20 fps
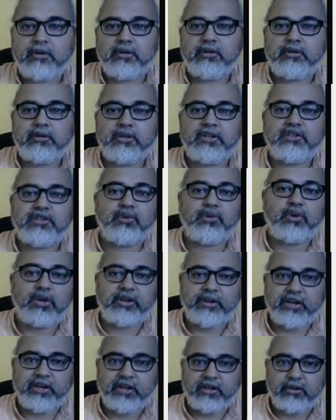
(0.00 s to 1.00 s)
This you
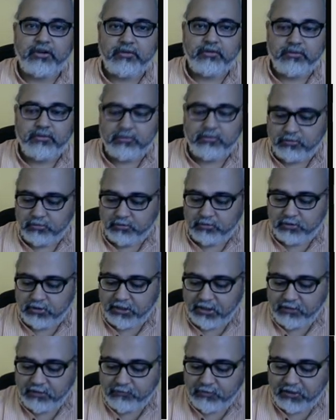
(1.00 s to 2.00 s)
already know.
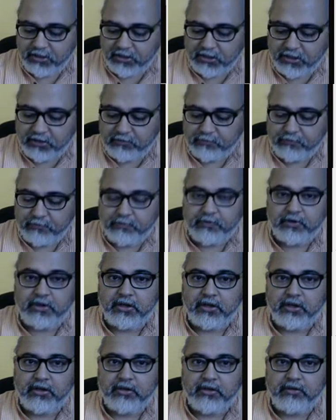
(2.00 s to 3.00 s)
Then we have
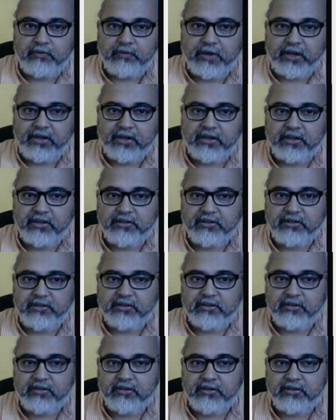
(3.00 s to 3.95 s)
vectors.